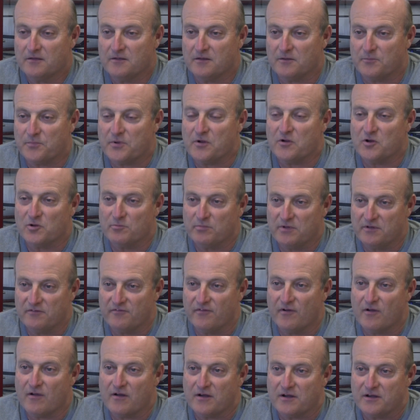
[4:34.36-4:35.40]
appeared to be
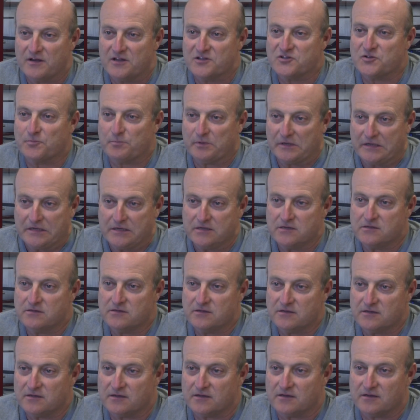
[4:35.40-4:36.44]
very disciplined,
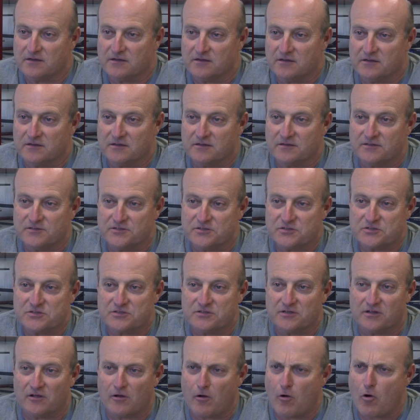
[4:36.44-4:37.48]

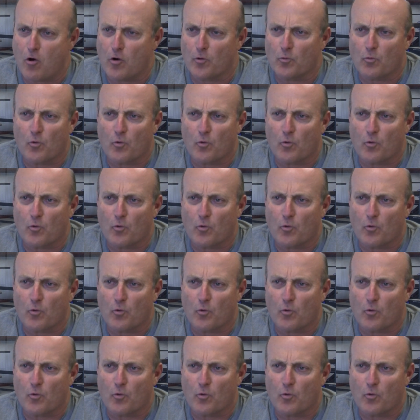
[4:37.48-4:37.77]
just a hard